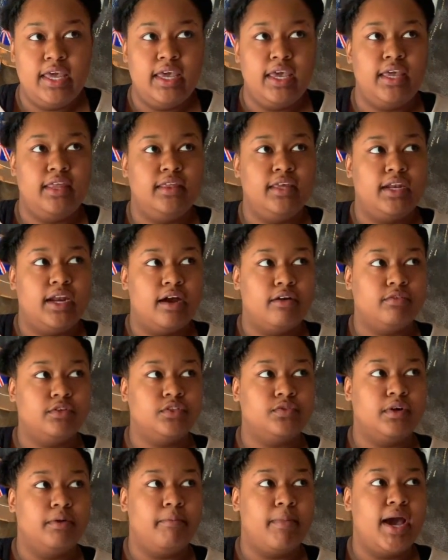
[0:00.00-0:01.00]
And then I
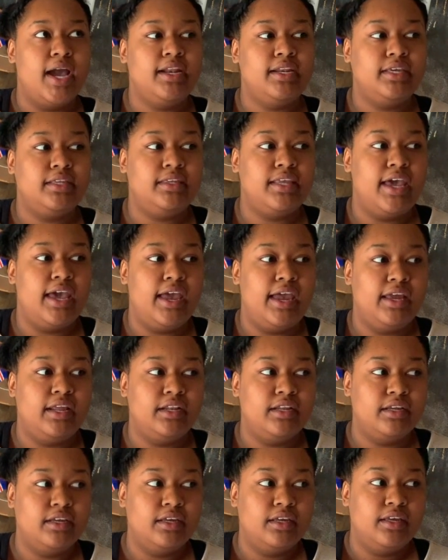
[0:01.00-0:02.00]
was reminded
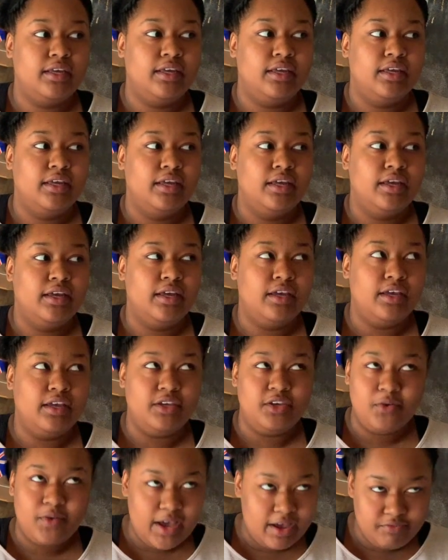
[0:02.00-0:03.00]
that
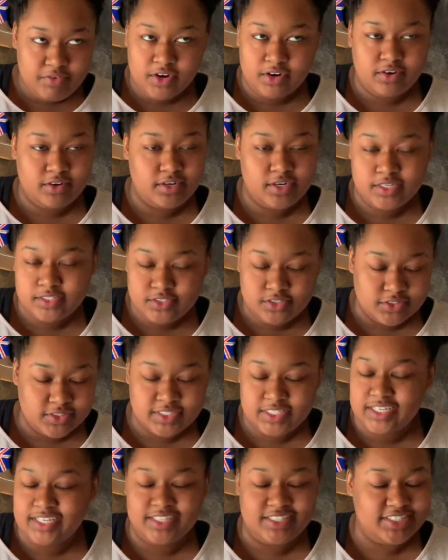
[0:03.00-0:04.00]
you have your
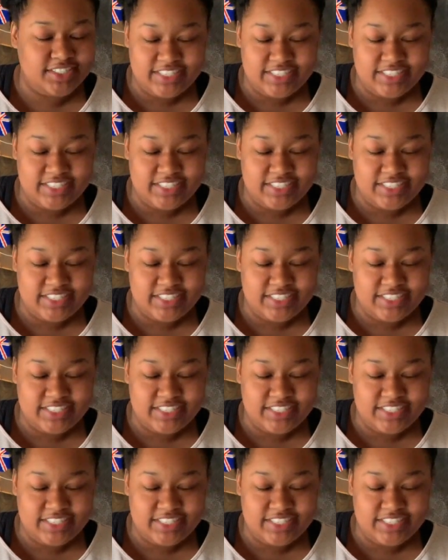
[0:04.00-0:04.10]
credentials in